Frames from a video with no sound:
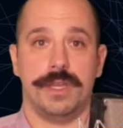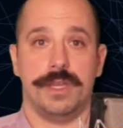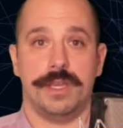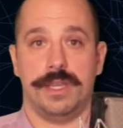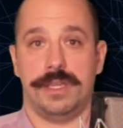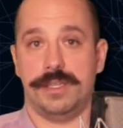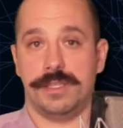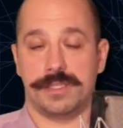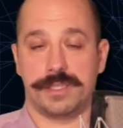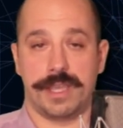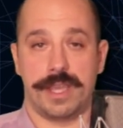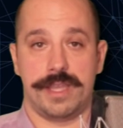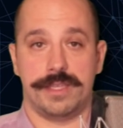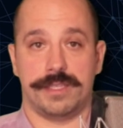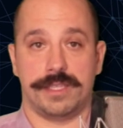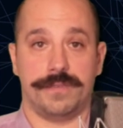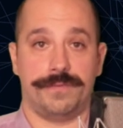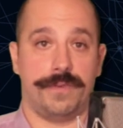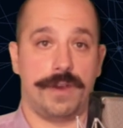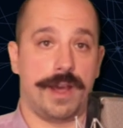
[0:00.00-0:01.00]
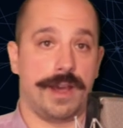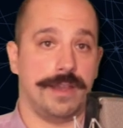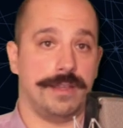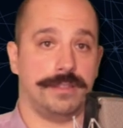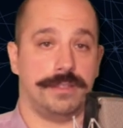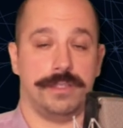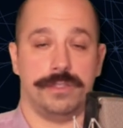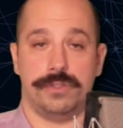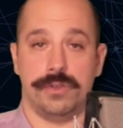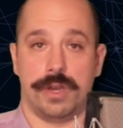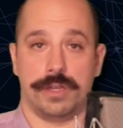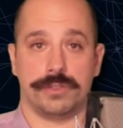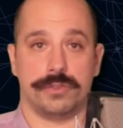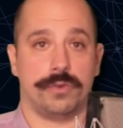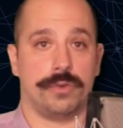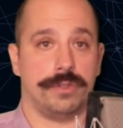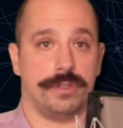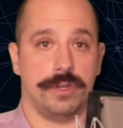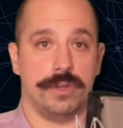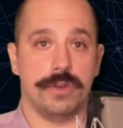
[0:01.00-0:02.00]
In this case, advise the doctor
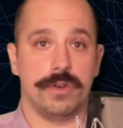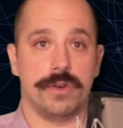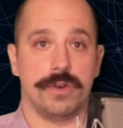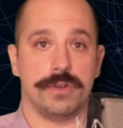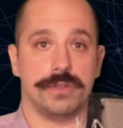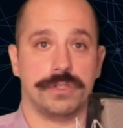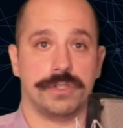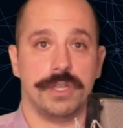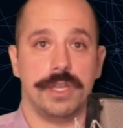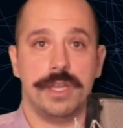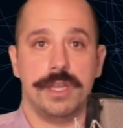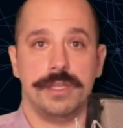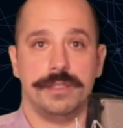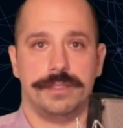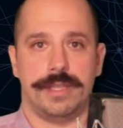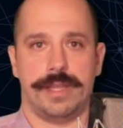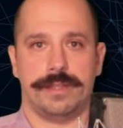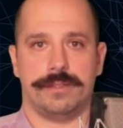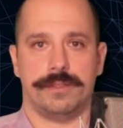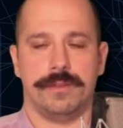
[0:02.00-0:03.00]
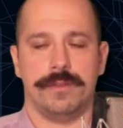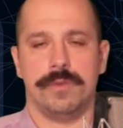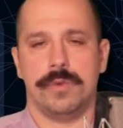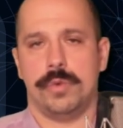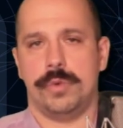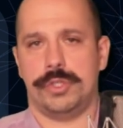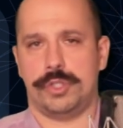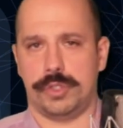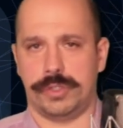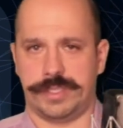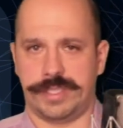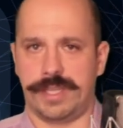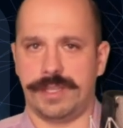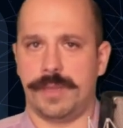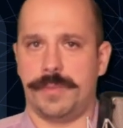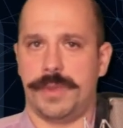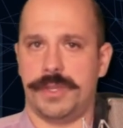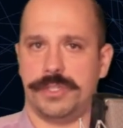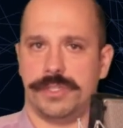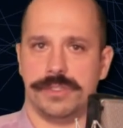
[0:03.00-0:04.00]
or the nurse that we should send the
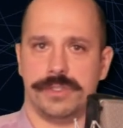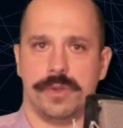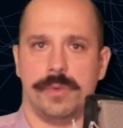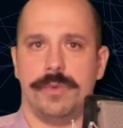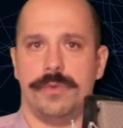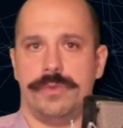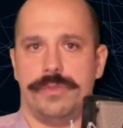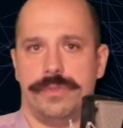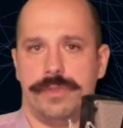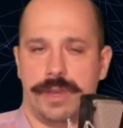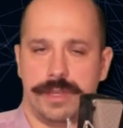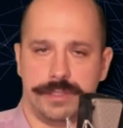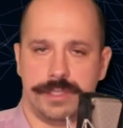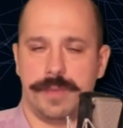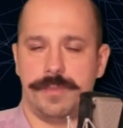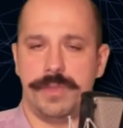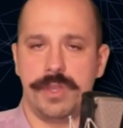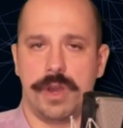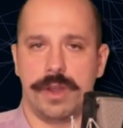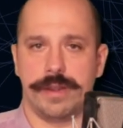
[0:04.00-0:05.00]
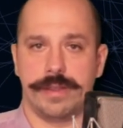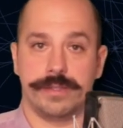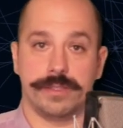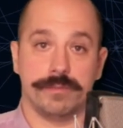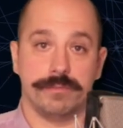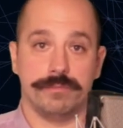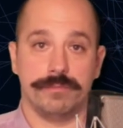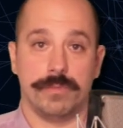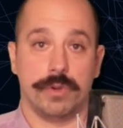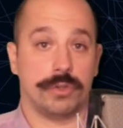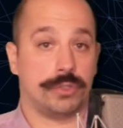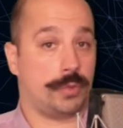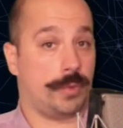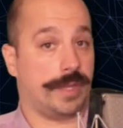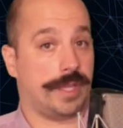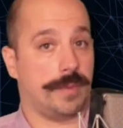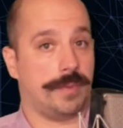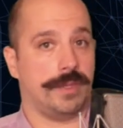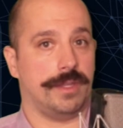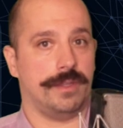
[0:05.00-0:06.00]
patient home with antibiotics or should we
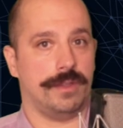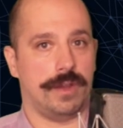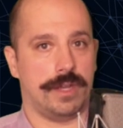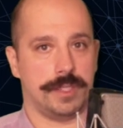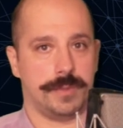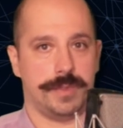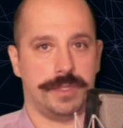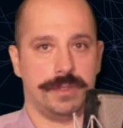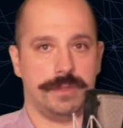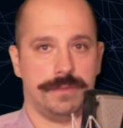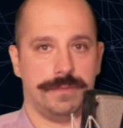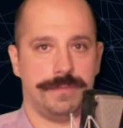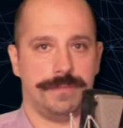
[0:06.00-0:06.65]
keep it in the hospital.